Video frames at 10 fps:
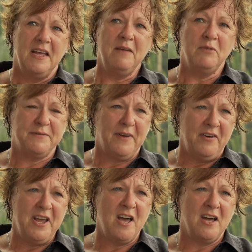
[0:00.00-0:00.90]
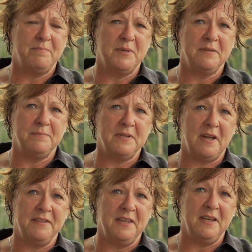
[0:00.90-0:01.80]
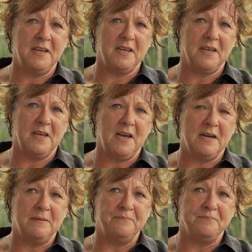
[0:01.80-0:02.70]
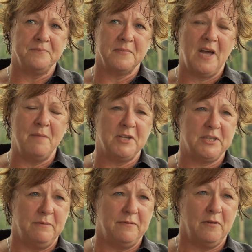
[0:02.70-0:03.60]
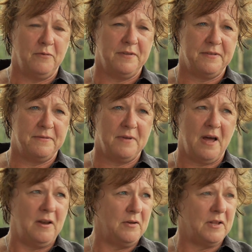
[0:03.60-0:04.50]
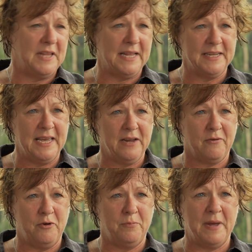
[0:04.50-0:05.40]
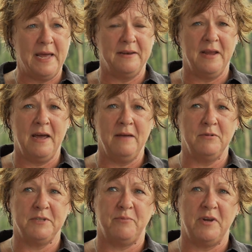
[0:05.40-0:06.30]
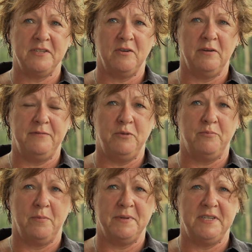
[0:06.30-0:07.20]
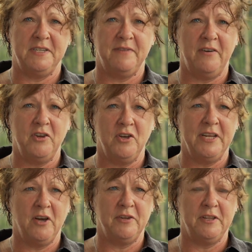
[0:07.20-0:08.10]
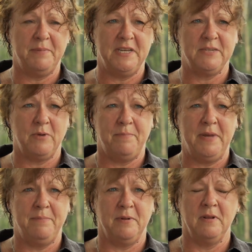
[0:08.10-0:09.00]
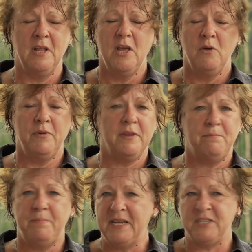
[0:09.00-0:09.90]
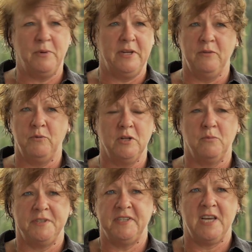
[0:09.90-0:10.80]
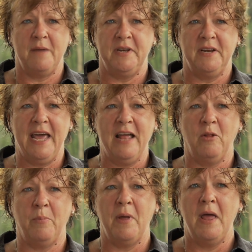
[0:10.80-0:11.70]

It was very hard, but, but I think um, I'm also involved with our local landcare group, and I was present on a few properties very early on in the piece where people with the best will in the world wanted to come in and help.